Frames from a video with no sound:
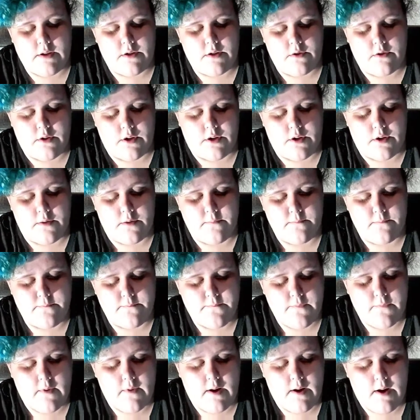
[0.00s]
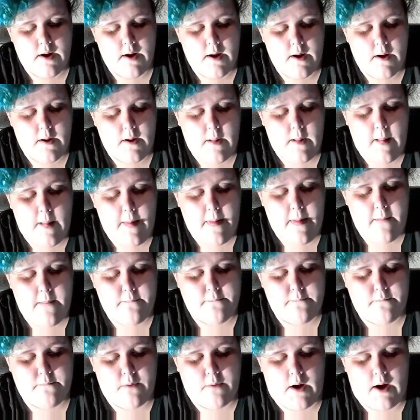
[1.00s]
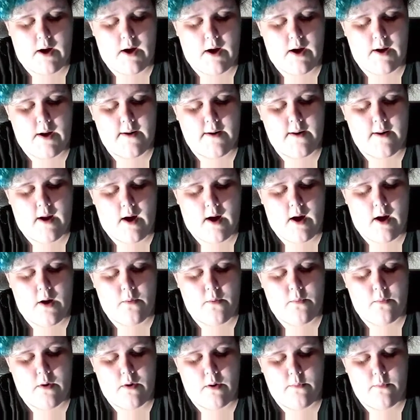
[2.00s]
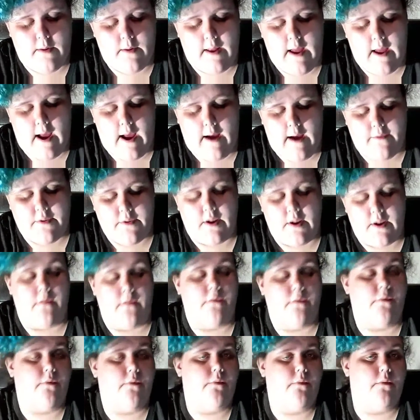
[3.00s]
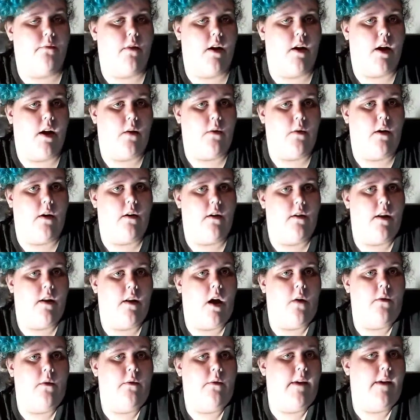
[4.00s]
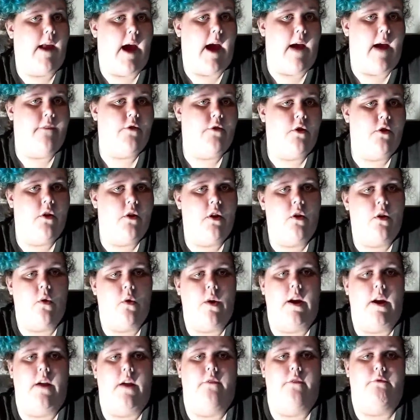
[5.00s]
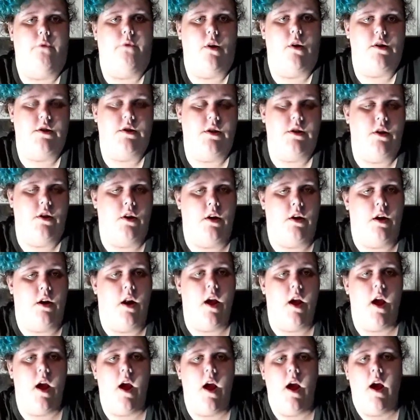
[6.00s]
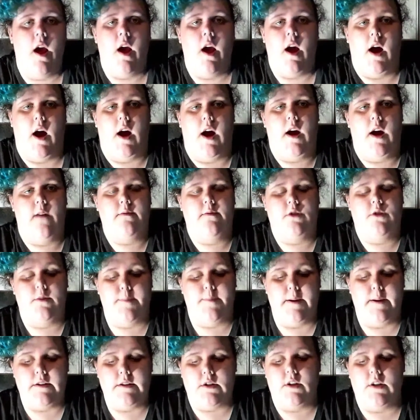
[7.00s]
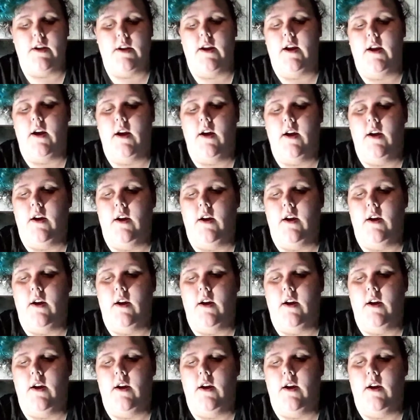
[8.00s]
learn, not what we have to get. Not what we have to learn or get forced to learn. So basically,